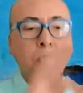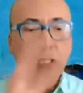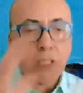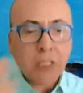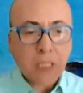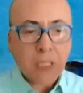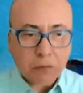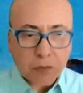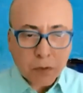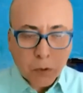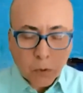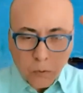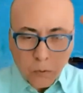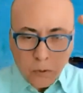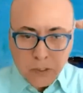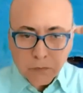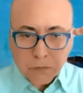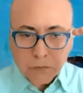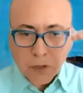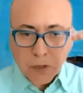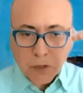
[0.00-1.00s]
we deal with
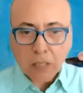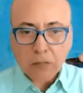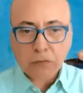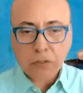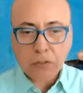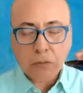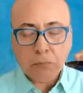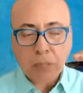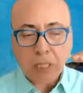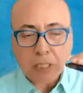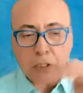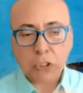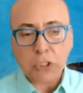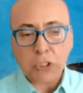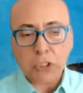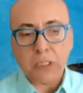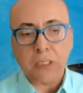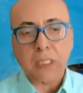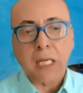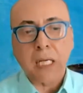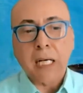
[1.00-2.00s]
only five
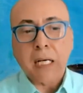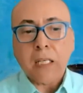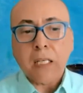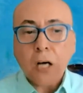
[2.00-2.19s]
dimensions,